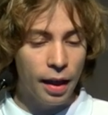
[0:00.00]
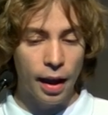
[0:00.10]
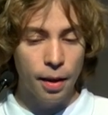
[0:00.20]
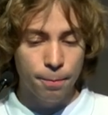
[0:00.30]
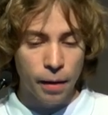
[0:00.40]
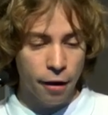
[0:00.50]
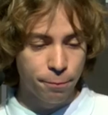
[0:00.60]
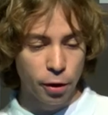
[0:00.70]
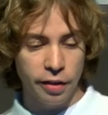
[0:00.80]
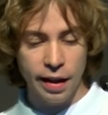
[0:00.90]
I have
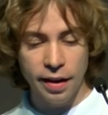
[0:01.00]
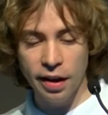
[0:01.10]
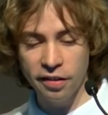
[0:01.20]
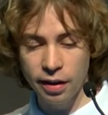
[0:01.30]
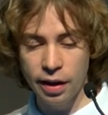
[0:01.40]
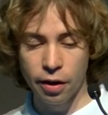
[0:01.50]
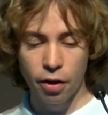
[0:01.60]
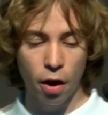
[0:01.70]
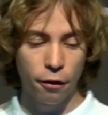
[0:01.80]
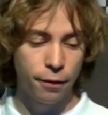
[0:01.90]
put a citation here
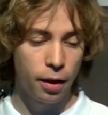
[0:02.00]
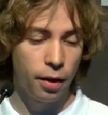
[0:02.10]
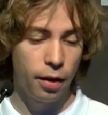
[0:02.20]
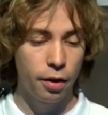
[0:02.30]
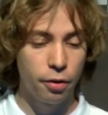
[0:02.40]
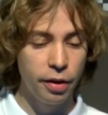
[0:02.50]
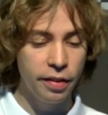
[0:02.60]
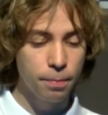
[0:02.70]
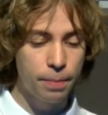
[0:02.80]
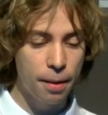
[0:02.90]
of a
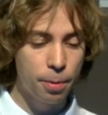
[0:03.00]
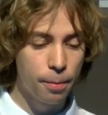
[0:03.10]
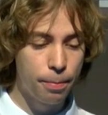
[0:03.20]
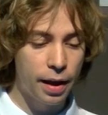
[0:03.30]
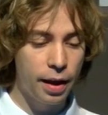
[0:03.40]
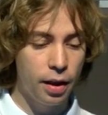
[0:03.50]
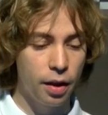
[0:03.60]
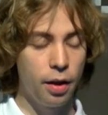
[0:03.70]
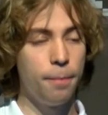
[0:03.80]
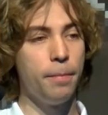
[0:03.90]
recent paper by
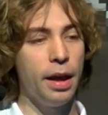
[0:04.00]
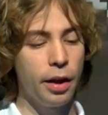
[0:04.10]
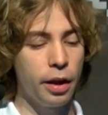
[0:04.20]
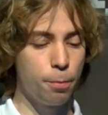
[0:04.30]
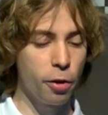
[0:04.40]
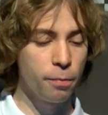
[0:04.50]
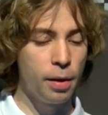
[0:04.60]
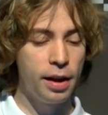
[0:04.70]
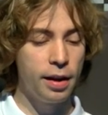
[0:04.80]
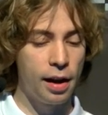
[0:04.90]
Eric
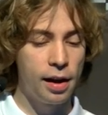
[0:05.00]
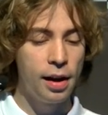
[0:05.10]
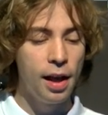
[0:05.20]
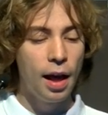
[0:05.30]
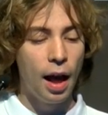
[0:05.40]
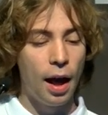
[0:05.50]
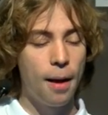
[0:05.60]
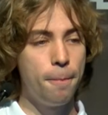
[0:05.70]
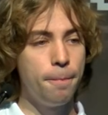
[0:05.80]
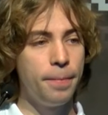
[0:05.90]
Bosman et al.
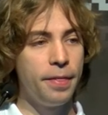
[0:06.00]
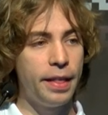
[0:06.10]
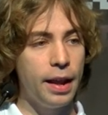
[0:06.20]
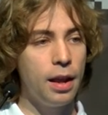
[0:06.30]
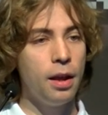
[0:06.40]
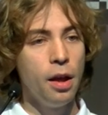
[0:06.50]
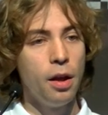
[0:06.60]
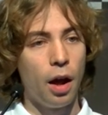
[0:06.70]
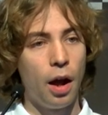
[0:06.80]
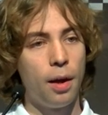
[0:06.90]
They
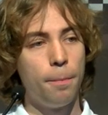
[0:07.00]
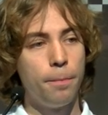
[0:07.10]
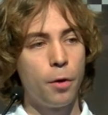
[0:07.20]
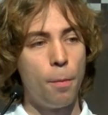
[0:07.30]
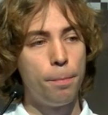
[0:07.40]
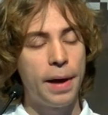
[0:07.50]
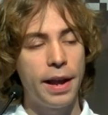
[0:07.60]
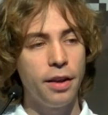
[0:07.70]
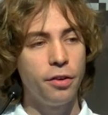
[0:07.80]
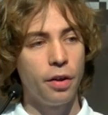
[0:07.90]

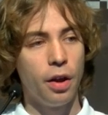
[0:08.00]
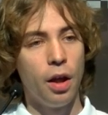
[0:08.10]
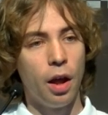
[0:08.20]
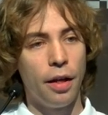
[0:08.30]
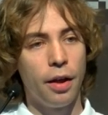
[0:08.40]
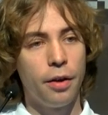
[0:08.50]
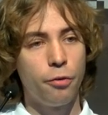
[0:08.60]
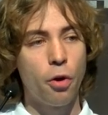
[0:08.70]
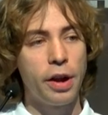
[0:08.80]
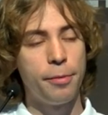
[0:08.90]
combined a
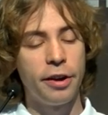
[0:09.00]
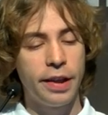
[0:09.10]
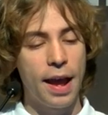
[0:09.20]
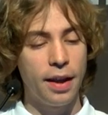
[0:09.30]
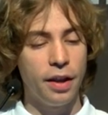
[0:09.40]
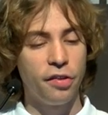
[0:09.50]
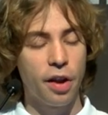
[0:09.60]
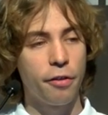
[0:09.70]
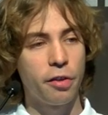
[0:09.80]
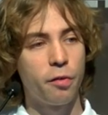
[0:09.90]
Rowhammer attack in
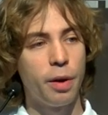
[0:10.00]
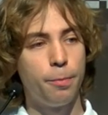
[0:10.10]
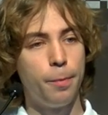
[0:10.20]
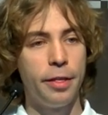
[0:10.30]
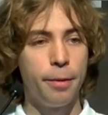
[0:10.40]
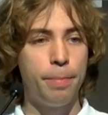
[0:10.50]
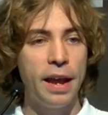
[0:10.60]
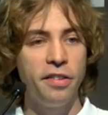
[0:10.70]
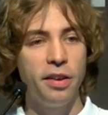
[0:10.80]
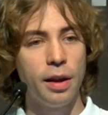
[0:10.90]
JavaScript with a
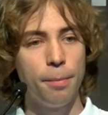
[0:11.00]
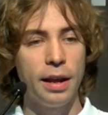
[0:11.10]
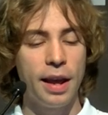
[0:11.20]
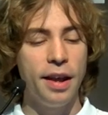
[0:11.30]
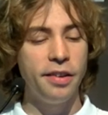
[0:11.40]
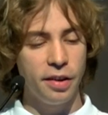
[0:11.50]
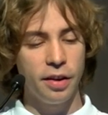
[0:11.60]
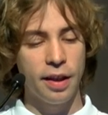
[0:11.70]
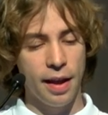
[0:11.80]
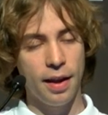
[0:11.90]
page deduplication
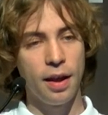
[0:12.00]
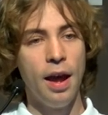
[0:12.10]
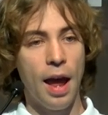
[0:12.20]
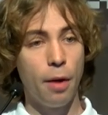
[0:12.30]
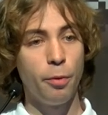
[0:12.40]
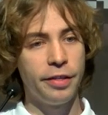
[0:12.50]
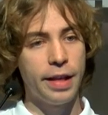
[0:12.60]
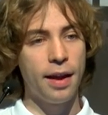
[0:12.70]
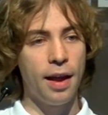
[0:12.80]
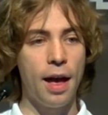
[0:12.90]
attack, and with
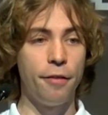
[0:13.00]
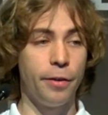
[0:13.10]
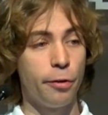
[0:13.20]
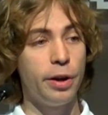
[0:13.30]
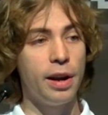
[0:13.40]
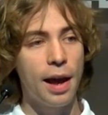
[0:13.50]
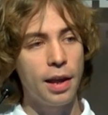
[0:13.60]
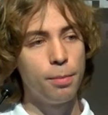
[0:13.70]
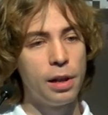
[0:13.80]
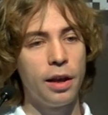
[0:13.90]
that have a
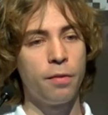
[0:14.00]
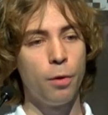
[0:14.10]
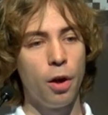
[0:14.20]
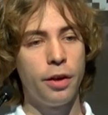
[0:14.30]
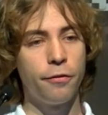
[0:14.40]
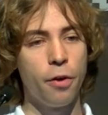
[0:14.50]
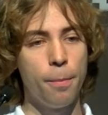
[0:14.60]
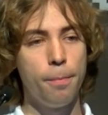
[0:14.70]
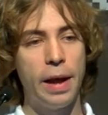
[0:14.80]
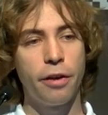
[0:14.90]
reliable exploit
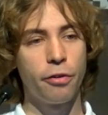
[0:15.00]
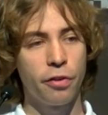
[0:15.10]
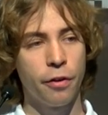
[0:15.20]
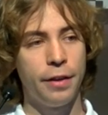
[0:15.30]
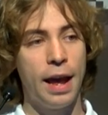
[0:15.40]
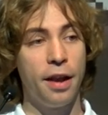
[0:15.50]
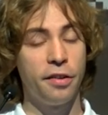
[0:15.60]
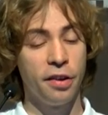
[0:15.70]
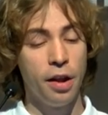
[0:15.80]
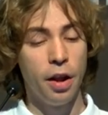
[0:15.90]
from Microsoft
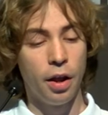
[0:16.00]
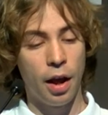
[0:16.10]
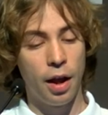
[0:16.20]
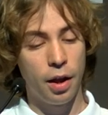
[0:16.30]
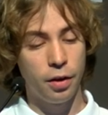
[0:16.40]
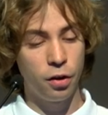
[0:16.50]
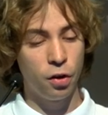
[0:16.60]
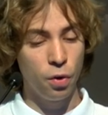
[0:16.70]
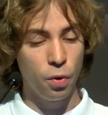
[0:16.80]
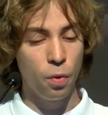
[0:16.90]
Edge
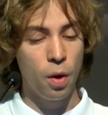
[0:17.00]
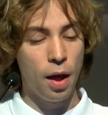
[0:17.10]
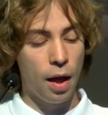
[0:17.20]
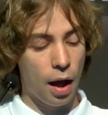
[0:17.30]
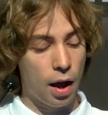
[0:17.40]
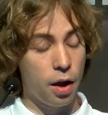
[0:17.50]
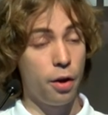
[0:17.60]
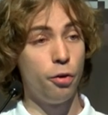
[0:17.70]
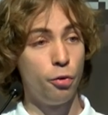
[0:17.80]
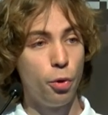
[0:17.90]
to
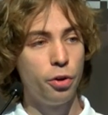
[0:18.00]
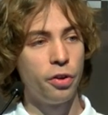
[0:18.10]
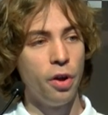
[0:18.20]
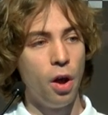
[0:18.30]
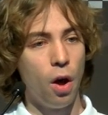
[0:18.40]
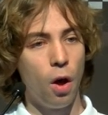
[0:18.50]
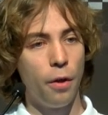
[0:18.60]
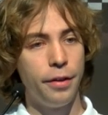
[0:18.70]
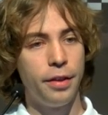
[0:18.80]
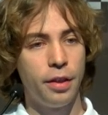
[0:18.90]
root
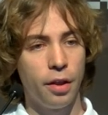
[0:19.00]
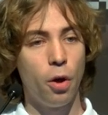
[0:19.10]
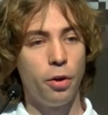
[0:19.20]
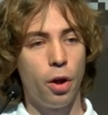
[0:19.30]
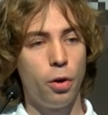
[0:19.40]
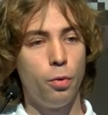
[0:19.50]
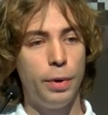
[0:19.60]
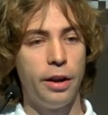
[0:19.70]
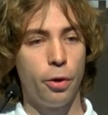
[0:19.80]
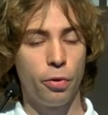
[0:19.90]
on
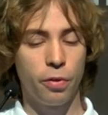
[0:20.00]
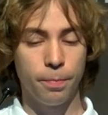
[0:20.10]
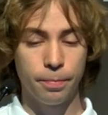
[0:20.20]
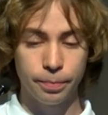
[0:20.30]
Windows,